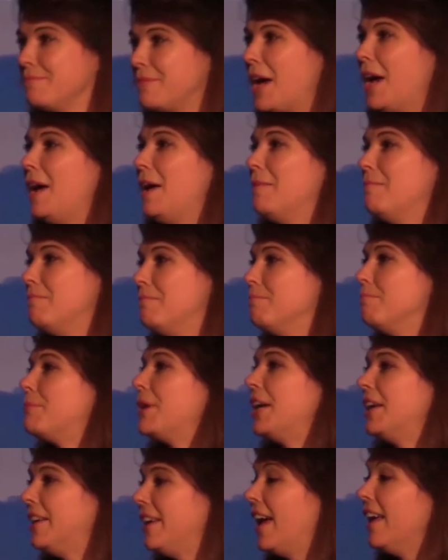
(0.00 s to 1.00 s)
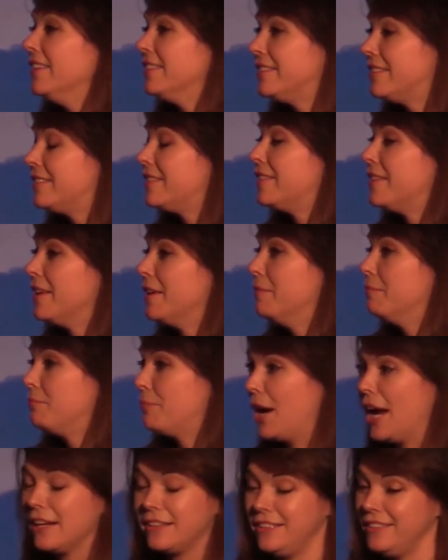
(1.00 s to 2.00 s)
Um, but yes, the
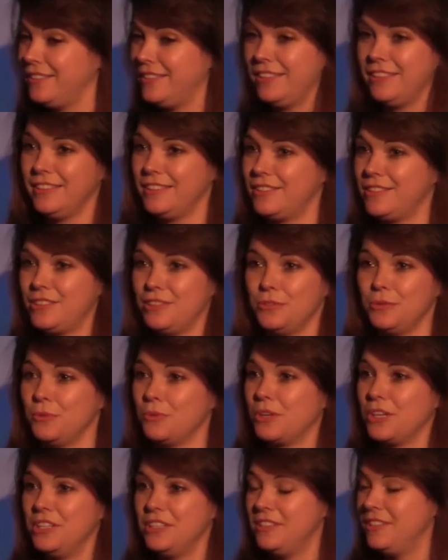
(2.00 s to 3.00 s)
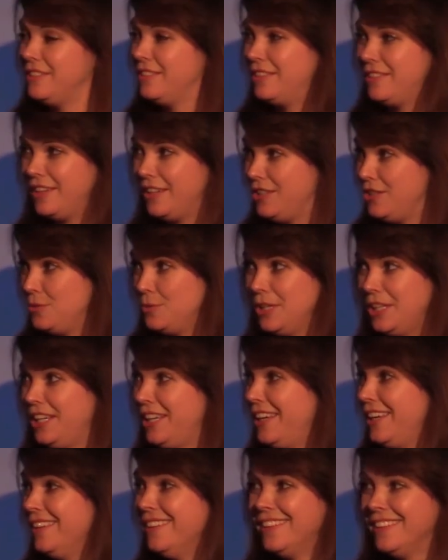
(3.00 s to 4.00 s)
practice is to
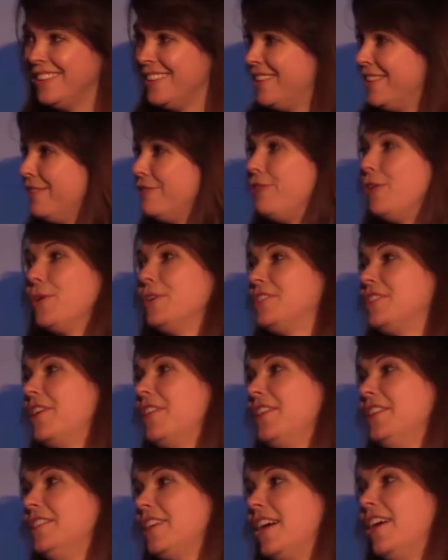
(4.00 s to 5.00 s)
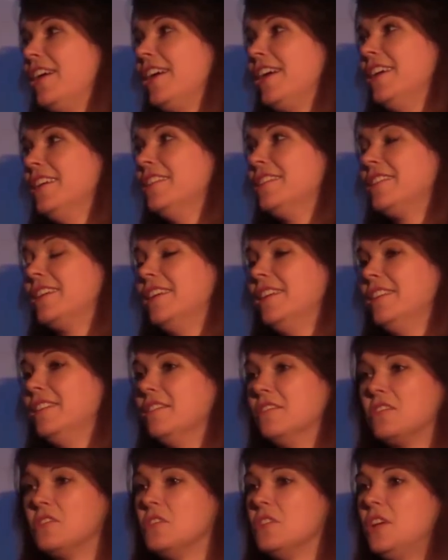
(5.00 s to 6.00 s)
continually focus on these areas
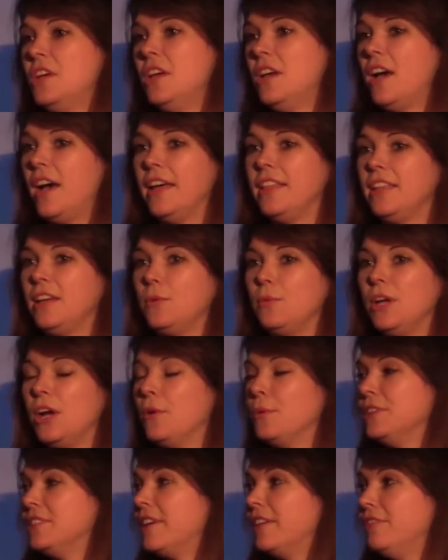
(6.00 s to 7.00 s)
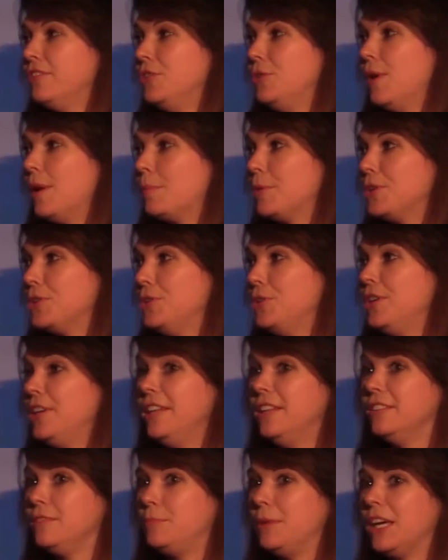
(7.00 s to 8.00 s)
and I think we always have new
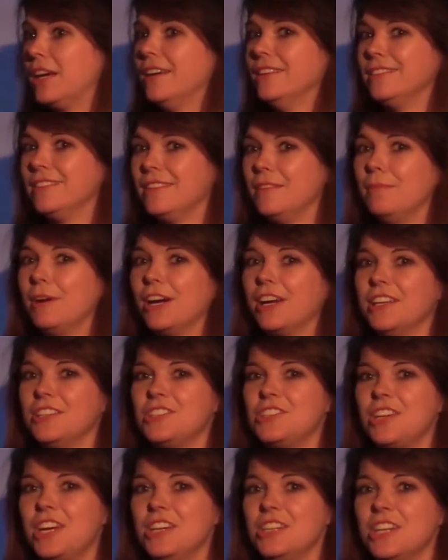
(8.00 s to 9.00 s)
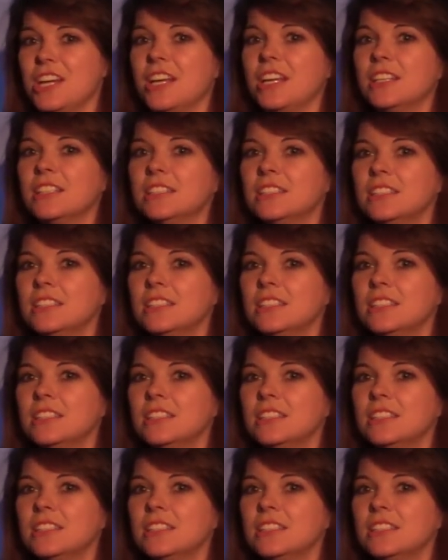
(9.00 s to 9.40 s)
opportunities because the market's changing.